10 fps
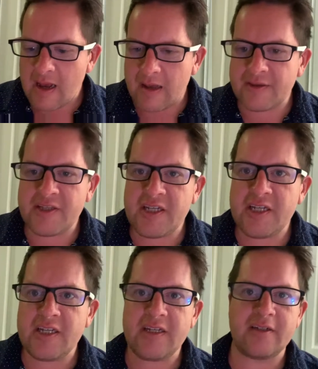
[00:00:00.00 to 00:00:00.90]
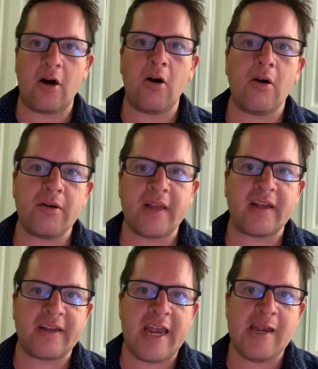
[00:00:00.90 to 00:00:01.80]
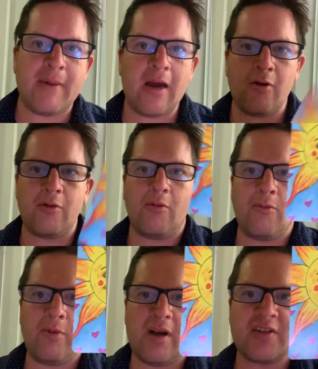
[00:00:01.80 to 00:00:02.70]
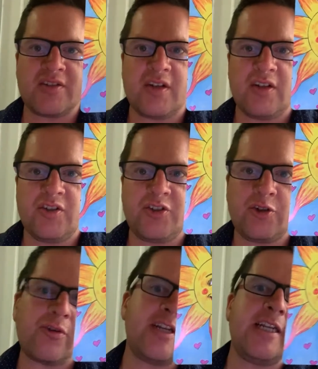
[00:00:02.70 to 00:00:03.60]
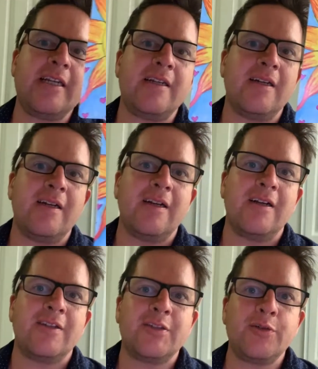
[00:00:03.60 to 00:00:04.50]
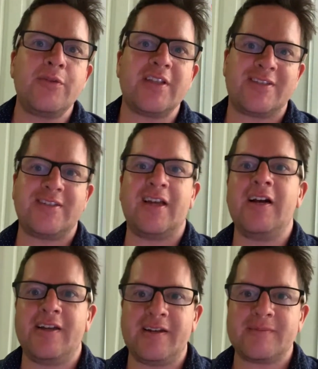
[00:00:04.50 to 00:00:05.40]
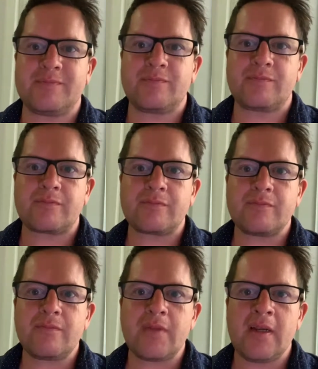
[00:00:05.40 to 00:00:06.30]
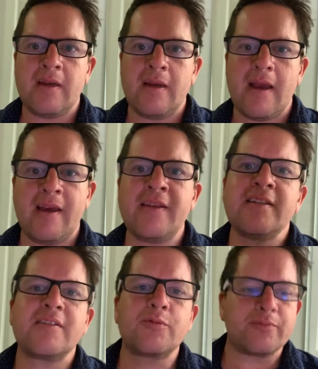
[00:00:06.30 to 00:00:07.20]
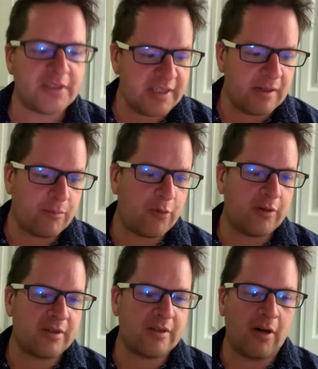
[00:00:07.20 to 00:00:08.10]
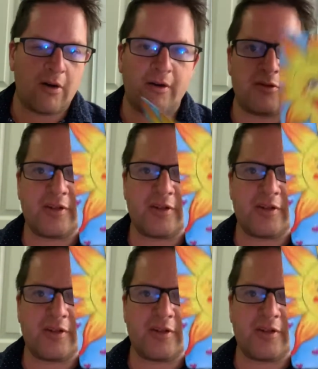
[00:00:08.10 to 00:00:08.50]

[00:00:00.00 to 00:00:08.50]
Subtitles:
The card that came out was Journey to the Sun. And this is a really important card.